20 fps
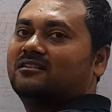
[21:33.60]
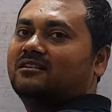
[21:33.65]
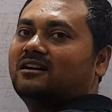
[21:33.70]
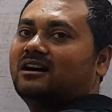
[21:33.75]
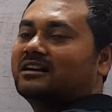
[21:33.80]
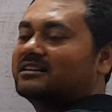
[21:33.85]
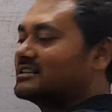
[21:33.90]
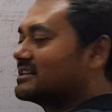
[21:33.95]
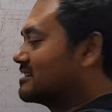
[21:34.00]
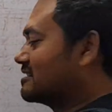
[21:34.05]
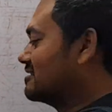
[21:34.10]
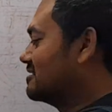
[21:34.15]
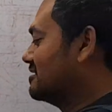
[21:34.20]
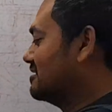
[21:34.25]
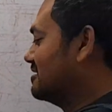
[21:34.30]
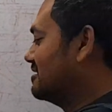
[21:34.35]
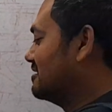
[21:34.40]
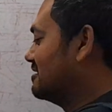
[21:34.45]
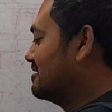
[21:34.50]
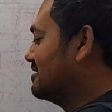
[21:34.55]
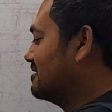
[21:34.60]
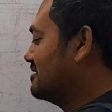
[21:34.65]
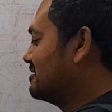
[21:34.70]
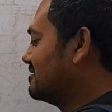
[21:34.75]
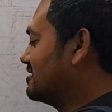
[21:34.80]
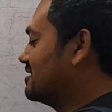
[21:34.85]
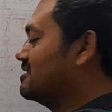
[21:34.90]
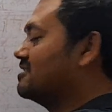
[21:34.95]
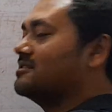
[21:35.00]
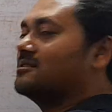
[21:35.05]
under
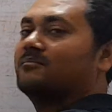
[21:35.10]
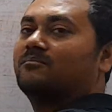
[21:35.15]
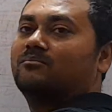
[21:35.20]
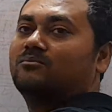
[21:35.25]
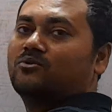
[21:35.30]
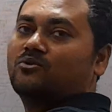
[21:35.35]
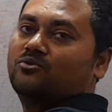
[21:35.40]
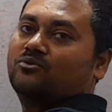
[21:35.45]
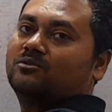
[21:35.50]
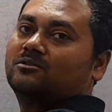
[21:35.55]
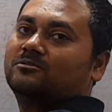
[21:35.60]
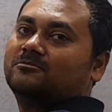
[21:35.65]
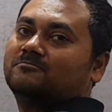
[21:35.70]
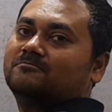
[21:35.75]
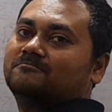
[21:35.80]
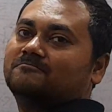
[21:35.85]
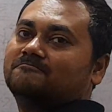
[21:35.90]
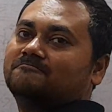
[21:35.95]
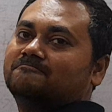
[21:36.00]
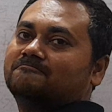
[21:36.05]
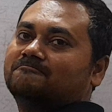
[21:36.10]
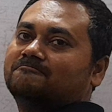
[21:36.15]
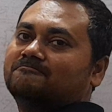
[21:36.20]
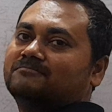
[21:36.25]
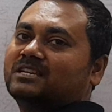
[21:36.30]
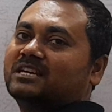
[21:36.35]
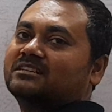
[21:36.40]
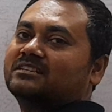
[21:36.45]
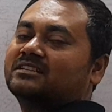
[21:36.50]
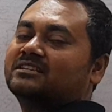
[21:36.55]
the moon,
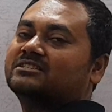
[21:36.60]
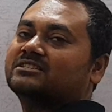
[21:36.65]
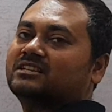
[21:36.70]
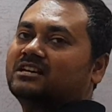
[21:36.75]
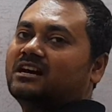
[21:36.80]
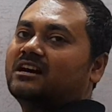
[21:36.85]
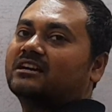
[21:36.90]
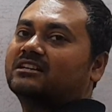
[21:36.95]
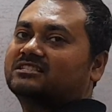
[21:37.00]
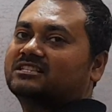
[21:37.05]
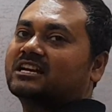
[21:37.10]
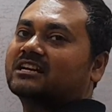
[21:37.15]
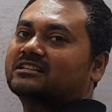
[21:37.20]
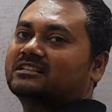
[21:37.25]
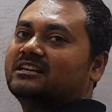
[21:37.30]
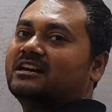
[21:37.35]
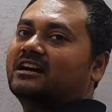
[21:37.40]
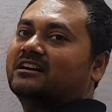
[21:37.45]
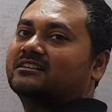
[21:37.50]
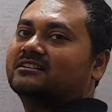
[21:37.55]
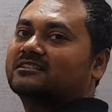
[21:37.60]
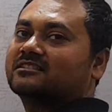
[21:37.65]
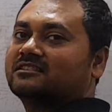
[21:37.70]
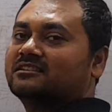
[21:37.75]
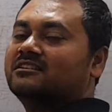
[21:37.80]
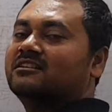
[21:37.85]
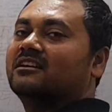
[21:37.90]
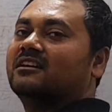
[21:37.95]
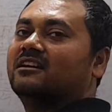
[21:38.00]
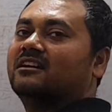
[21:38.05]
that is exactly under
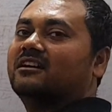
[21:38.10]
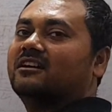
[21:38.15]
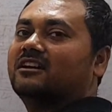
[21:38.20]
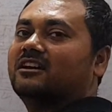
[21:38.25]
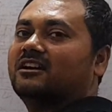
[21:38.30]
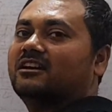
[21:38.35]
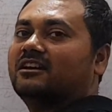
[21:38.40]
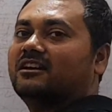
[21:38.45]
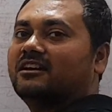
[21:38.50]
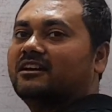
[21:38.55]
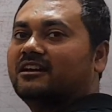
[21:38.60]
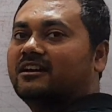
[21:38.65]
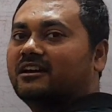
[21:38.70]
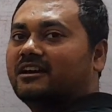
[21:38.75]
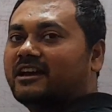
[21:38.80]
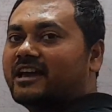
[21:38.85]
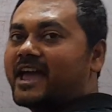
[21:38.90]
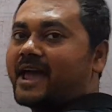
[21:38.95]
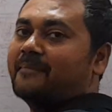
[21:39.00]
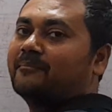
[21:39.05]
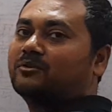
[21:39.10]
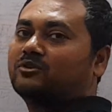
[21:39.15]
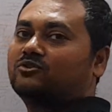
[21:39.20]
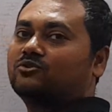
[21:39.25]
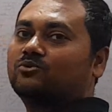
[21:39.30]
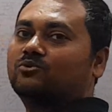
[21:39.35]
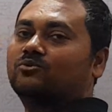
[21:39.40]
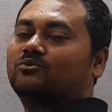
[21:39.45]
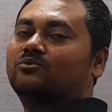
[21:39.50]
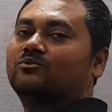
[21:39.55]
the
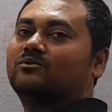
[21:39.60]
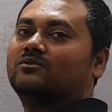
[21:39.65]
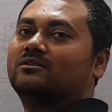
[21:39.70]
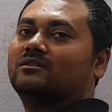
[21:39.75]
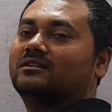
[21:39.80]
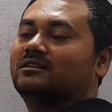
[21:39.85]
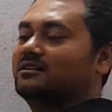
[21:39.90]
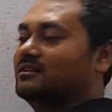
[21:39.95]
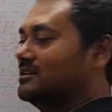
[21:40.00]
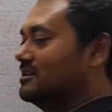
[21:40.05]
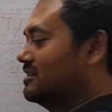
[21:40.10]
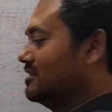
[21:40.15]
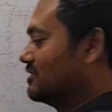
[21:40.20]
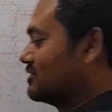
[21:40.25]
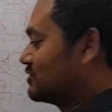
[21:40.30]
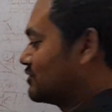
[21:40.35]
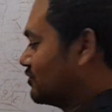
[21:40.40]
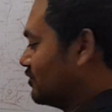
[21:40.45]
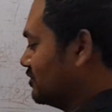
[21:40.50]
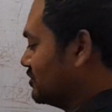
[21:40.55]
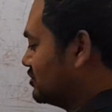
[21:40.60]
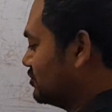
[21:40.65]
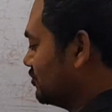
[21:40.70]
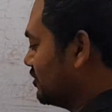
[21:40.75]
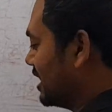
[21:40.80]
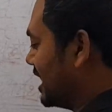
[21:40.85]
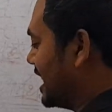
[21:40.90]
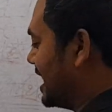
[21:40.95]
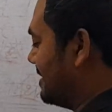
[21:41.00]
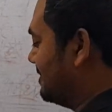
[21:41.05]
M2. So you
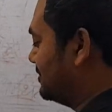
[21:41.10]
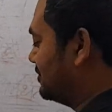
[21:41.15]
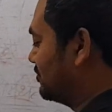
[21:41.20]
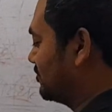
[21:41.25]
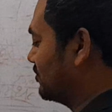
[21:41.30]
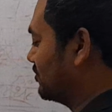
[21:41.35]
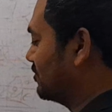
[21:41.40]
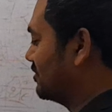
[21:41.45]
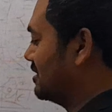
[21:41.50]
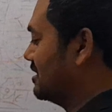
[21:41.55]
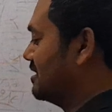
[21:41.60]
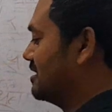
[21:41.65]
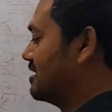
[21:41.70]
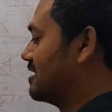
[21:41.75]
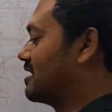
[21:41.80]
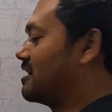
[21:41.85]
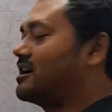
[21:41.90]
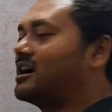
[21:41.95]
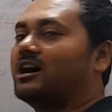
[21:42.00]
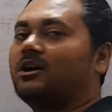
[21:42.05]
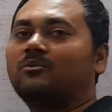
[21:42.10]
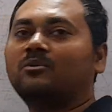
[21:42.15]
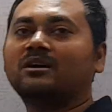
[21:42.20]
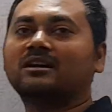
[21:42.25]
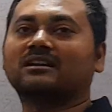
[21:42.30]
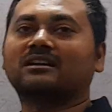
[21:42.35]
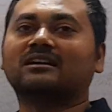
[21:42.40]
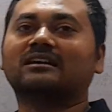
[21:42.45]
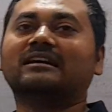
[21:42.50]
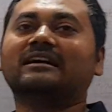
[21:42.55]
have to
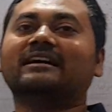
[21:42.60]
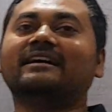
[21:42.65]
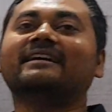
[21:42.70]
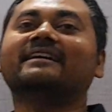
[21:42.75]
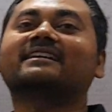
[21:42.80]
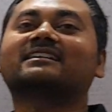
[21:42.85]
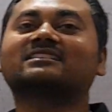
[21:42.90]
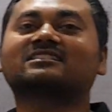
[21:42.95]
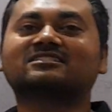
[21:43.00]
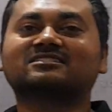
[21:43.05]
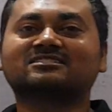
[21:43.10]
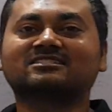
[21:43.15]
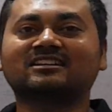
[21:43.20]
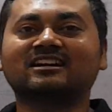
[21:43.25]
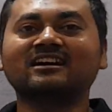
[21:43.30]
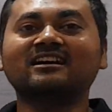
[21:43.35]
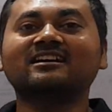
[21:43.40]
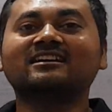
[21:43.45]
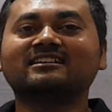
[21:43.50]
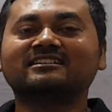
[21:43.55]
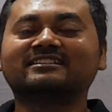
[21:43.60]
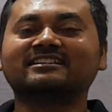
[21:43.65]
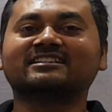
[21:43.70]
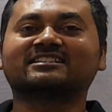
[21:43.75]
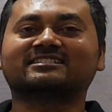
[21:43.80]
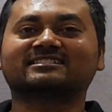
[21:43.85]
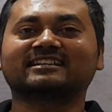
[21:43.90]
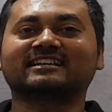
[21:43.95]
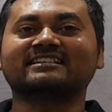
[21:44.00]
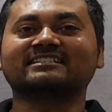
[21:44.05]
cover extra
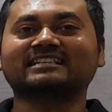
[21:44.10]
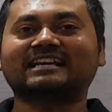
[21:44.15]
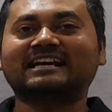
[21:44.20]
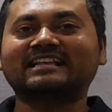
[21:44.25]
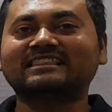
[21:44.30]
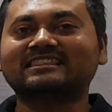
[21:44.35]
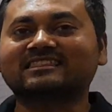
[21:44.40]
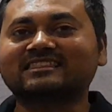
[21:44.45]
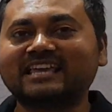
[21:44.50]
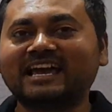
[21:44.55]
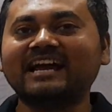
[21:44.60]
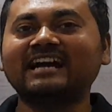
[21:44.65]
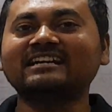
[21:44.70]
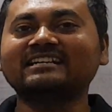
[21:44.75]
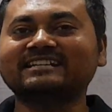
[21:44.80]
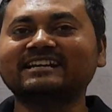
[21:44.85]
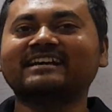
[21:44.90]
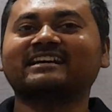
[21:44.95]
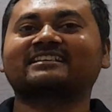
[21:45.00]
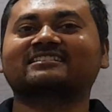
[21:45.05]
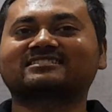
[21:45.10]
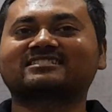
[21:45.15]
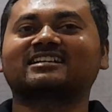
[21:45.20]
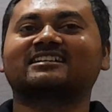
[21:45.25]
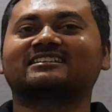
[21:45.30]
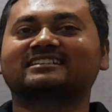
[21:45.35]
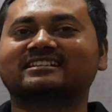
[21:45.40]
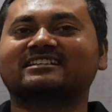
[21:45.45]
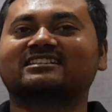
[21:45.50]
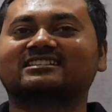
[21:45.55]
distance, and that
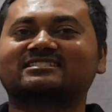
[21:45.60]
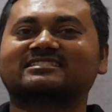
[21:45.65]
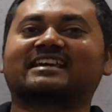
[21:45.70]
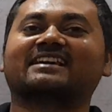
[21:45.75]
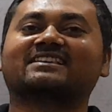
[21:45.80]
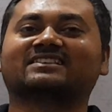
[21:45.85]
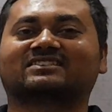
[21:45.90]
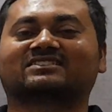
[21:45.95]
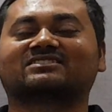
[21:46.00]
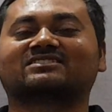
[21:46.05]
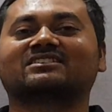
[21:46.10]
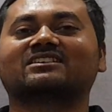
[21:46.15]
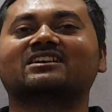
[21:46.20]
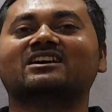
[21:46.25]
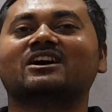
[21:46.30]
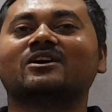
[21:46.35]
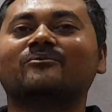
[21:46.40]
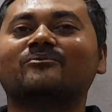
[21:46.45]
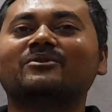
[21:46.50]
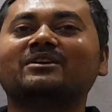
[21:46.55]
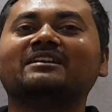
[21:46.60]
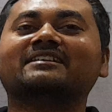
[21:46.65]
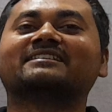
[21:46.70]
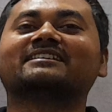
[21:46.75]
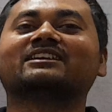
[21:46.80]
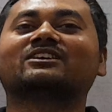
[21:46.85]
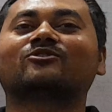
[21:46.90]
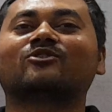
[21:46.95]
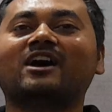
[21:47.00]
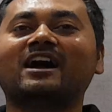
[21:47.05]
extra distance will
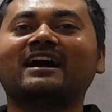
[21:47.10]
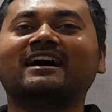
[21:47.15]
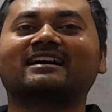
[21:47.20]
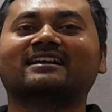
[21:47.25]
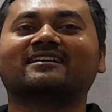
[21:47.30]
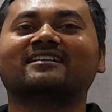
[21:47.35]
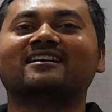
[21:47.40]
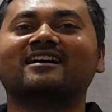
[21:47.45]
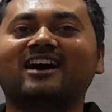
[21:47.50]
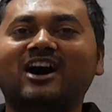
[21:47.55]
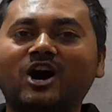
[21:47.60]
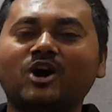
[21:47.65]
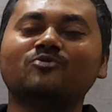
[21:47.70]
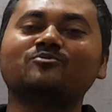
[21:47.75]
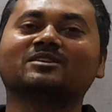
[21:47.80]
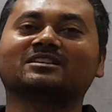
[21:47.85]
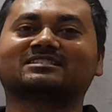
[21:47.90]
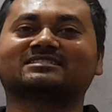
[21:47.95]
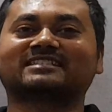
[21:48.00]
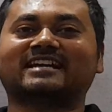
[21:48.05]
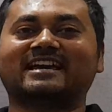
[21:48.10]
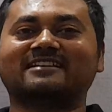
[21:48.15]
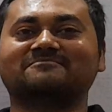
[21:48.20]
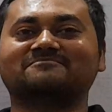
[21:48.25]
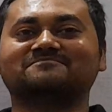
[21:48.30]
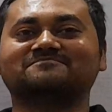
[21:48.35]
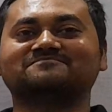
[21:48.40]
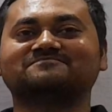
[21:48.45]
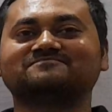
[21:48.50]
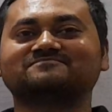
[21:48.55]
require how much time?